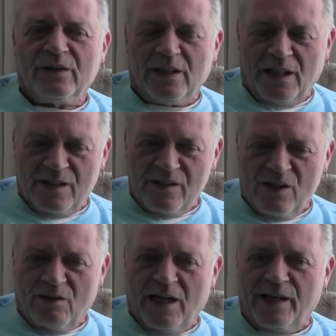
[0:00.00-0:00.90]
Yeah,
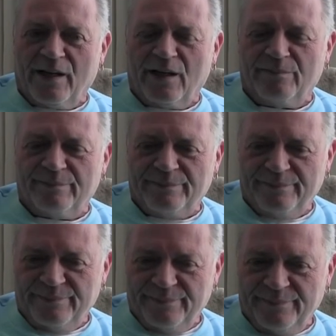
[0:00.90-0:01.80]
so I, um,
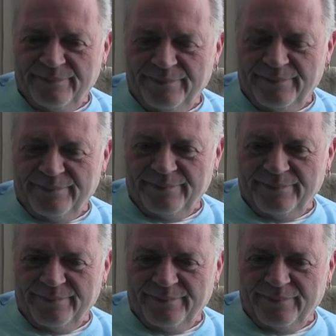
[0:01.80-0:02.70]

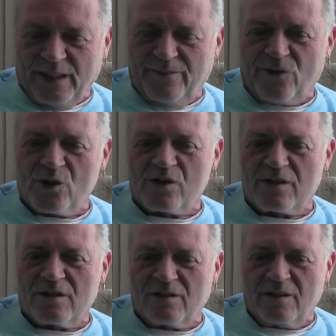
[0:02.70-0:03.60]
my
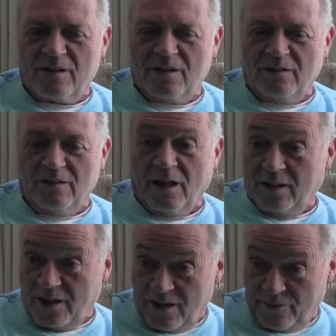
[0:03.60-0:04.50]
first
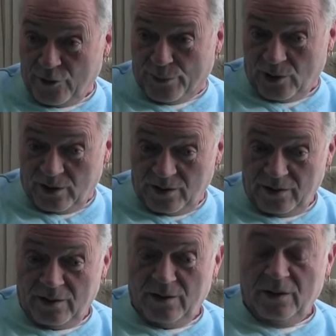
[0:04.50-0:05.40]
uncomfortable,
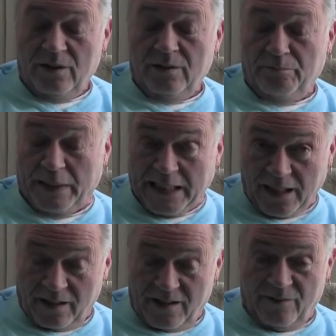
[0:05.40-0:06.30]
big
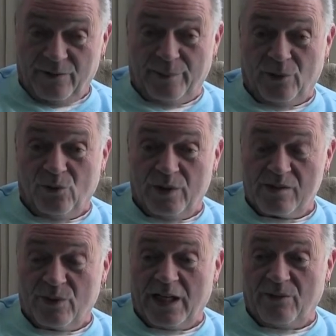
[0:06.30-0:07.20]
uncomfortable,
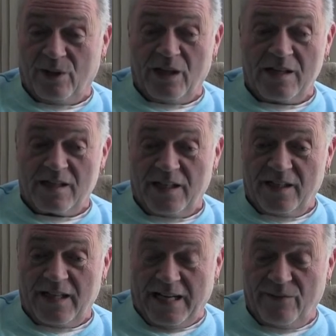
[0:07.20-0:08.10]
was when I realized I
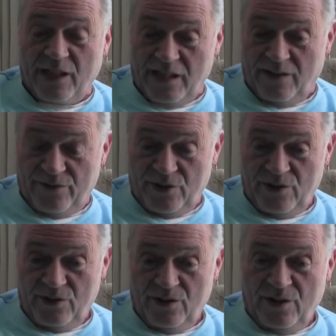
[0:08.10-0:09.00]
didn't have a gift,
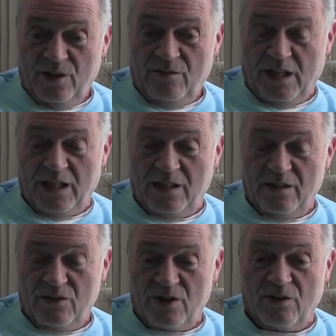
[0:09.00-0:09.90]
right?
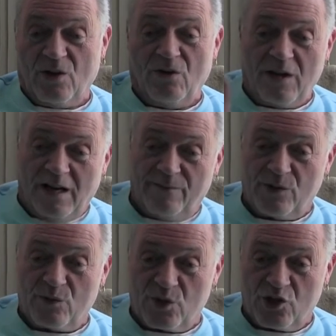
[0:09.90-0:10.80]
So the whole
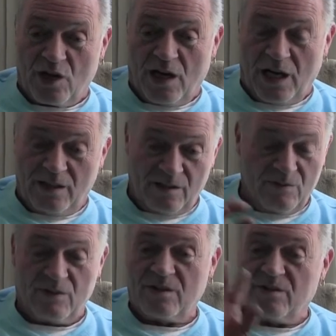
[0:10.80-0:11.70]
conference was shot.
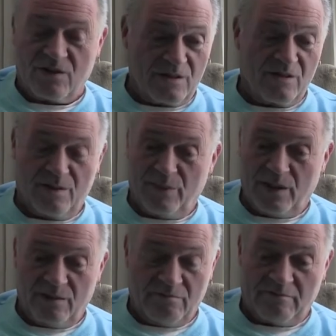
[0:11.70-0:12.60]
It was just going to
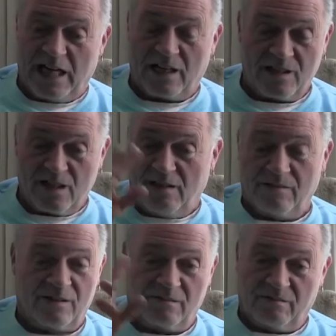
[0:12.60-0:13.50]
be wrecked. I
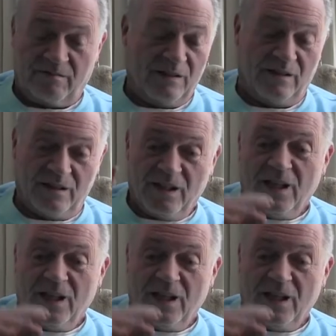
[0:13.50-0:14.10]
was, ugh.